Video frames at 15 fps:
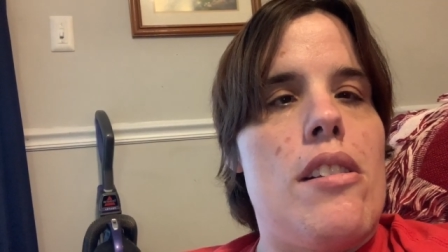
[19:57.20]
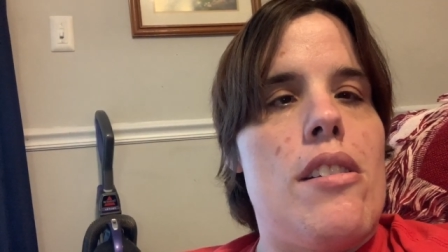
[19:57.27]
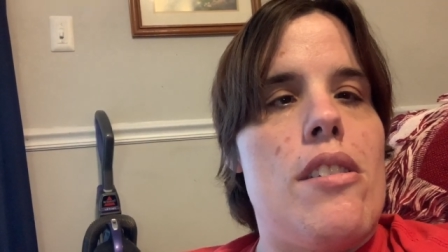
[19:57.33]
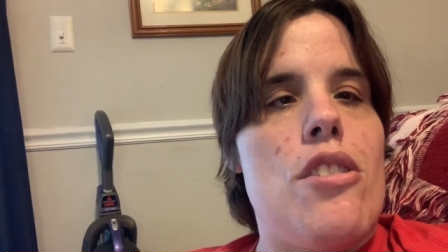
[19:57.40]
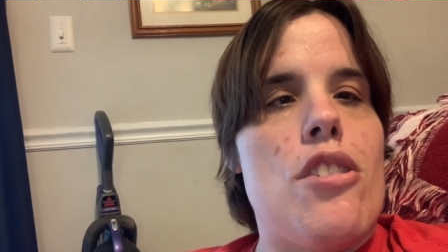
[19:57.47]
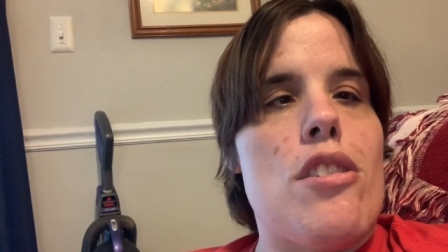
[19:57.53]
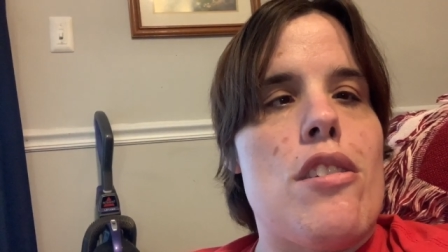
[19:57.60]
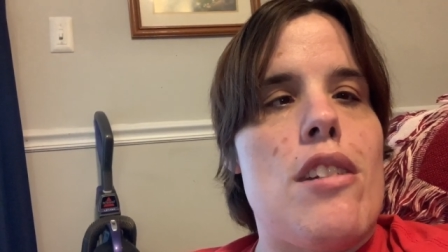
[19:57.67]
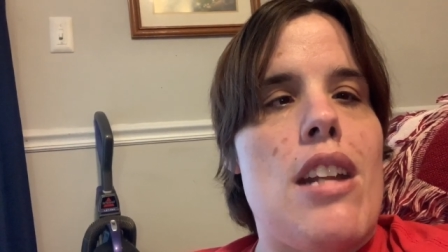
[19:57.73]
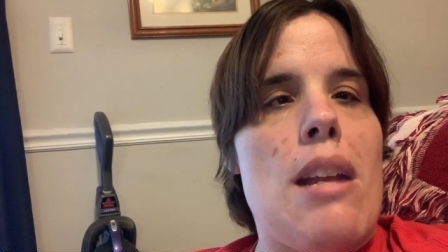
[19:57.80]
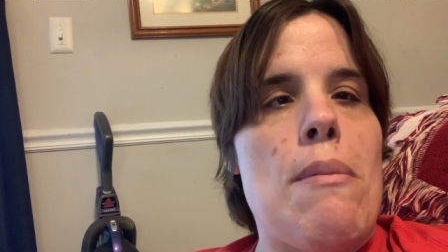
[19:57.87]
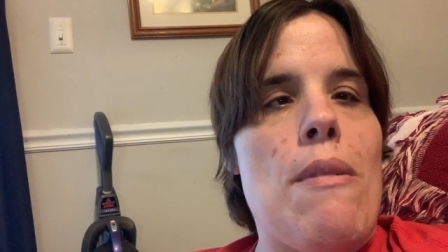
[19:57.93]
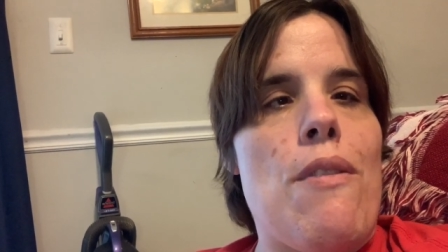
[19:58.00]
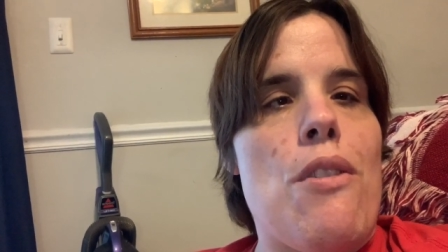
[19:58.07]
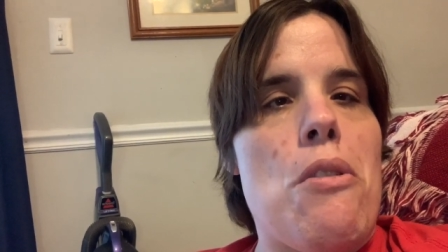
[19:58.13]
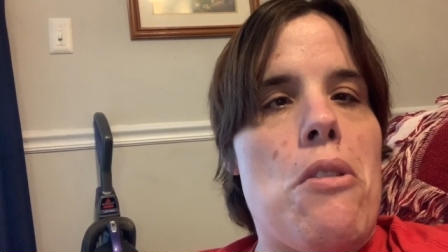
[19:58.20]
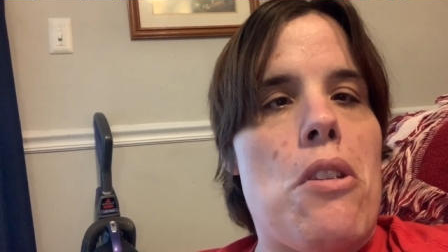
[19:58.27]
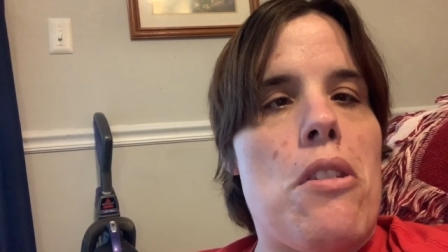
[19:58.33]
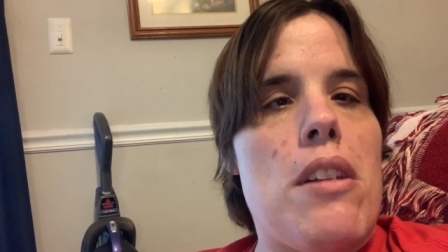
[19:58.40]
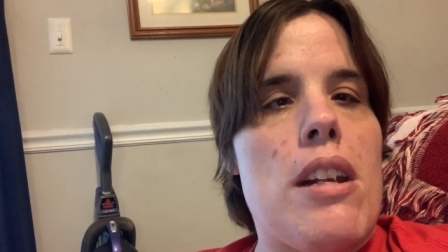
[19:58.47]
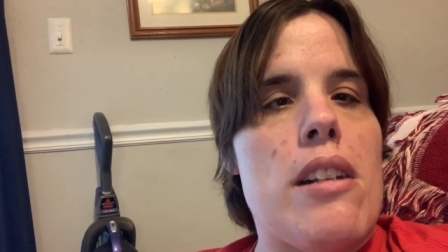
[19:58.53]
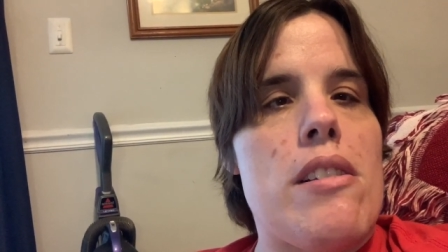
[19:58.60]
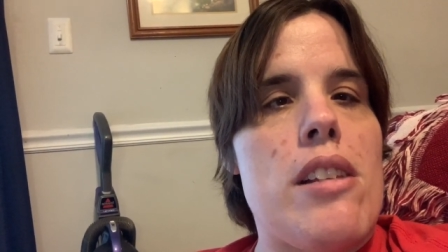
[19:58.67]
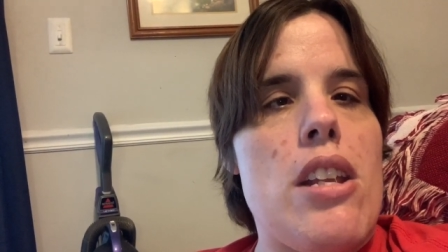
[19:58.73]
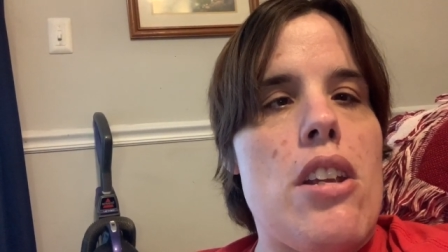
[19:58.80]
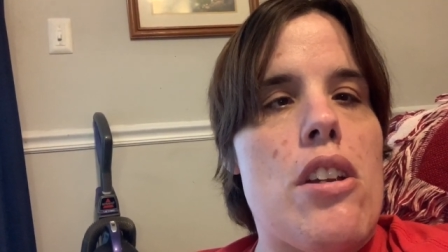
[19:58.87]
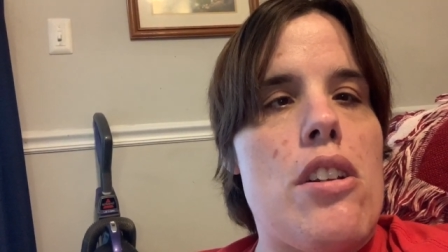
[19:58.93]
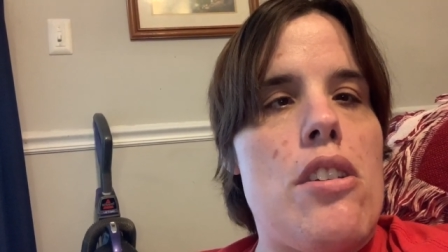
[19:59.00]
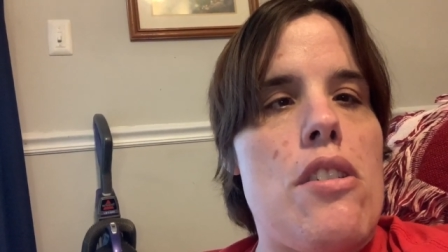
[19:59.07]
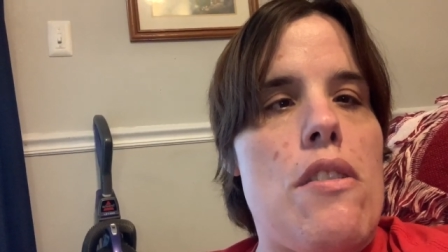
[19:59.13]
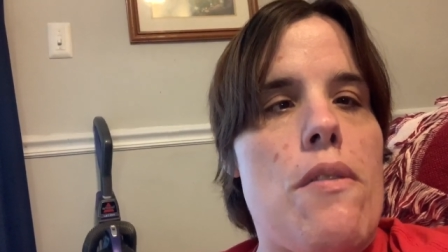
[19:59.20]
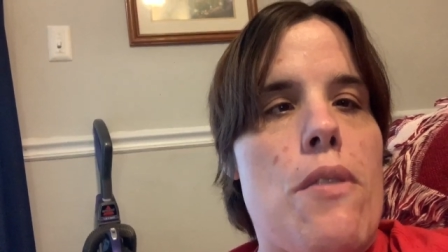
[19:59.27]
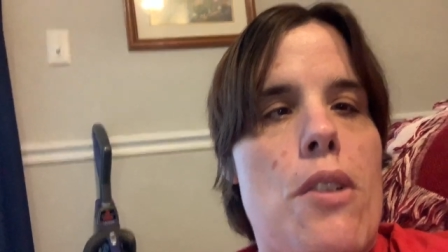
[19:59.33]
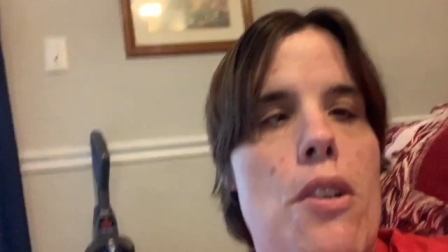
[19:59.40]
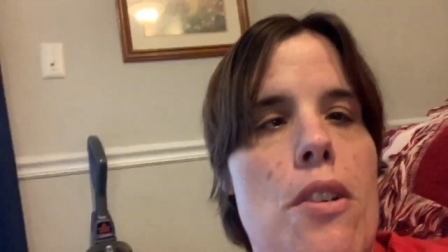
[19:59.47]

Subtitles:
just to name a few other things that you can do for your